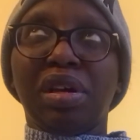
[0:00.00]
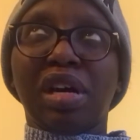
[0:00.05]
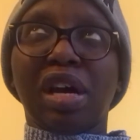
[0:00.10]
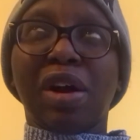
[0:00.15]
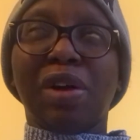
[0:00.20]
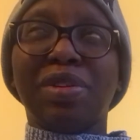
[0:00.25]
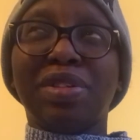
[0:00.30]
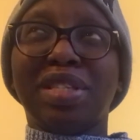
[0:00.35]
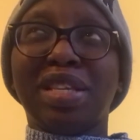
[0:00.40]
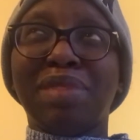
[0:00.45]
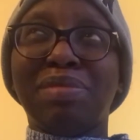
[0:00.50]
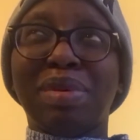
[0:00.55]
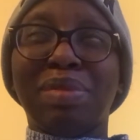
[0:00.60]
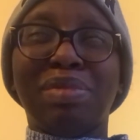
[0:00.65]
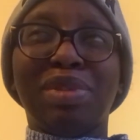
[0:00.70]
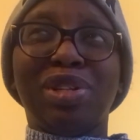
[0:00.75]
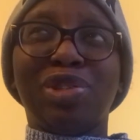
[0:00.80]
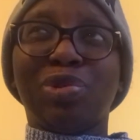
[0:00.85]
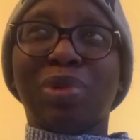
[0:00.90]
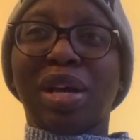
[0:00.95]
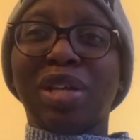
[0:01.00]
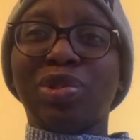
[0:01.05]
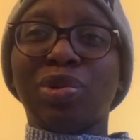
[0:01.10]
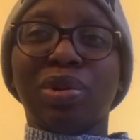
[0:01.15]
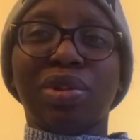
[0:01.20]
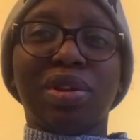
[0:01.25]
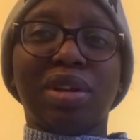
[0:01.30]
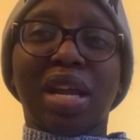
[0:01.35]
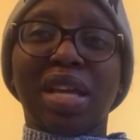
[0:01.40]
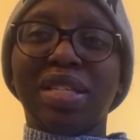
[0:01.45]
I would say maybe twice or
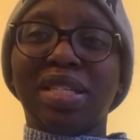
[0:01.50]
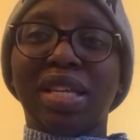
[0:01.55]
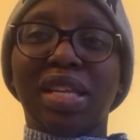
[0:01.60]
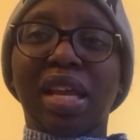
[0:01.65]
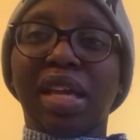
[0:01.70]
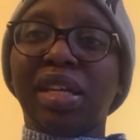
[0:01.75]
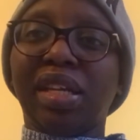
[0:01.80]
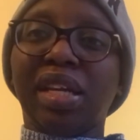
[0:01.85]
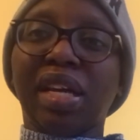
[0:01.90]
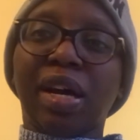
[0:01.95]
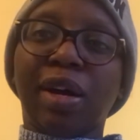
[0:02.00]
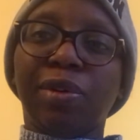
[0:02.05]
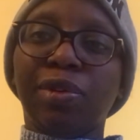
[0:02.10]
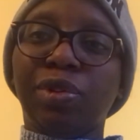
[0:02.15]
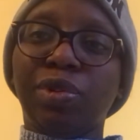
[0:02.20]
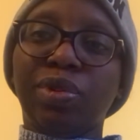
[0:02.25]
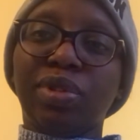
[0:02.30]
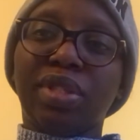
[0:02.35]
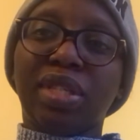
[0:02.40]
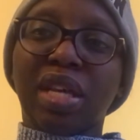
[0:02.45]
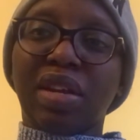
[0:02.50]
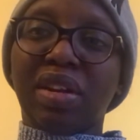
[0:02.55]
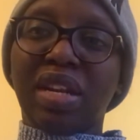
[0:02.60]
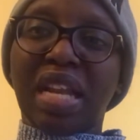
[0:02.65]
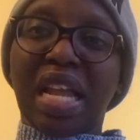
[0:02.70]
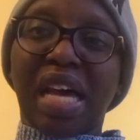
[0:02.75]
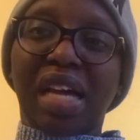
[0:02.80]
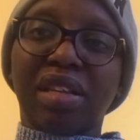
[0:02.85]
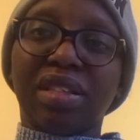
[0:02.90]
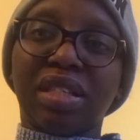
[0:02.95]
thrice in a year, I would use the
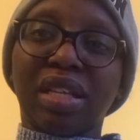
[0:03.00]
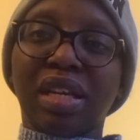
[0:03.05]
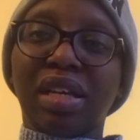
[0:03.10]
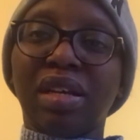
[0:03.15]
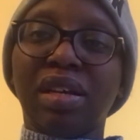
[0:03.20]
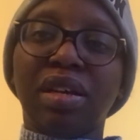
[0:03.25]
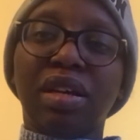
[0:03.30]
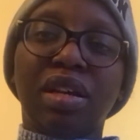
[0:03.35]
relaxer.